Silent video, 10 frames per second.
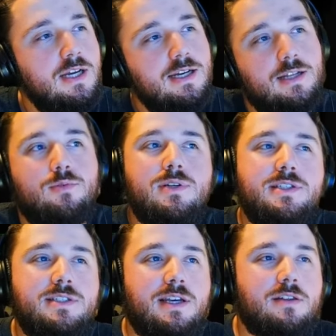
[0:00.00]
And the
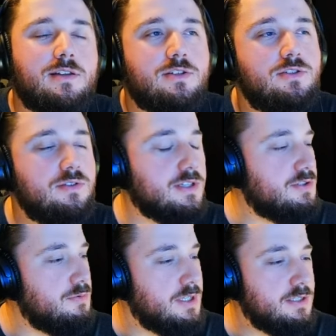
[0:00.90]
reason I thought to do
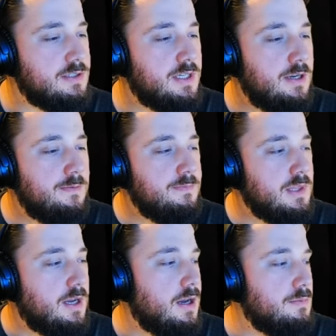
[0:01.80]
this was
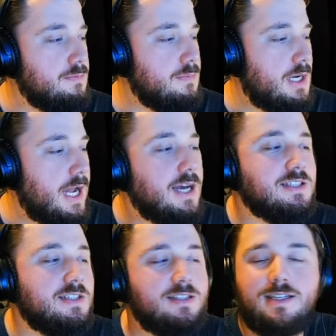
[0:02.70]
I
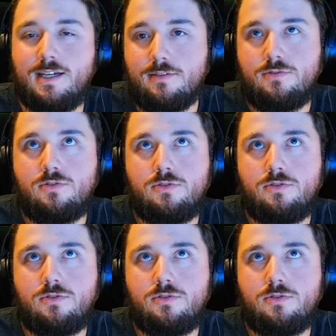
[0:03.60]
accidentally had